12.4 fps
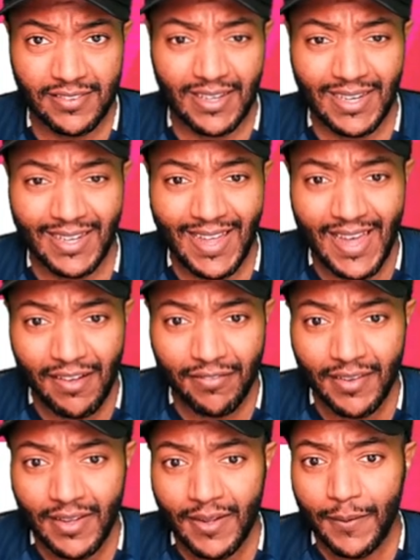the second
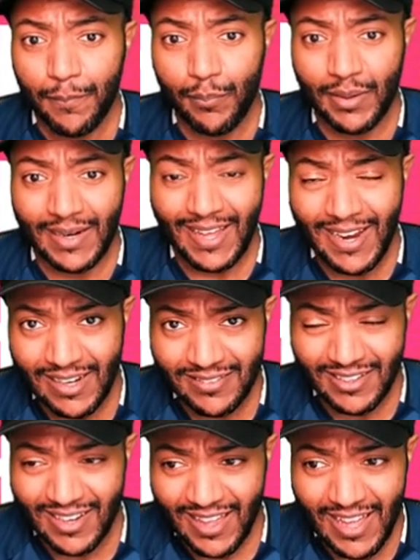half. But Erik
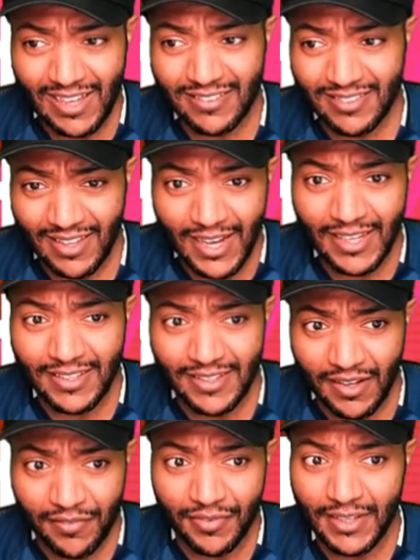Ten Hag's side
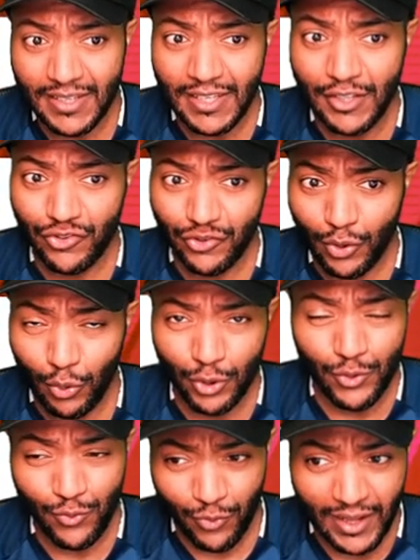definitely
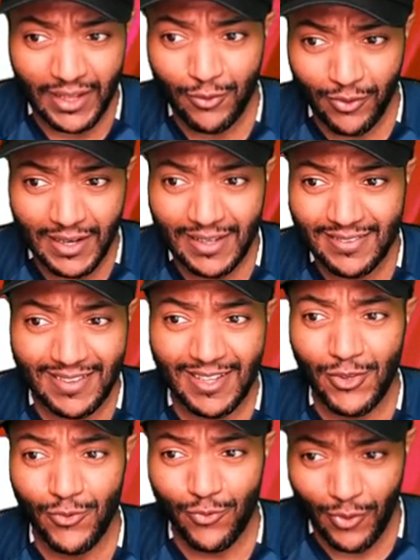showed great credit
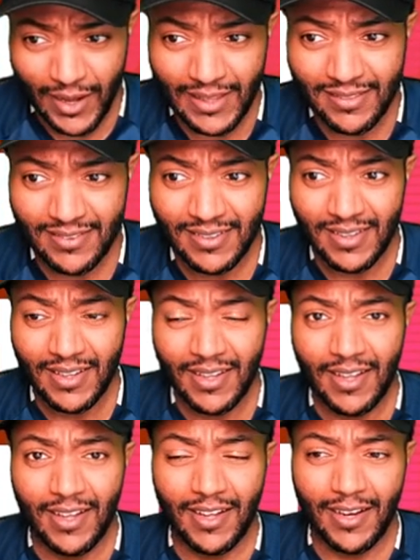and great
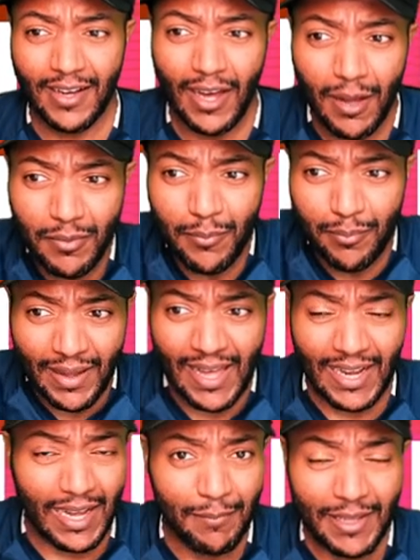uh, coming
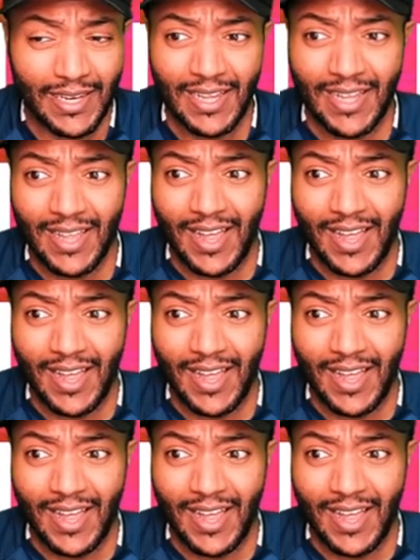back. I mean,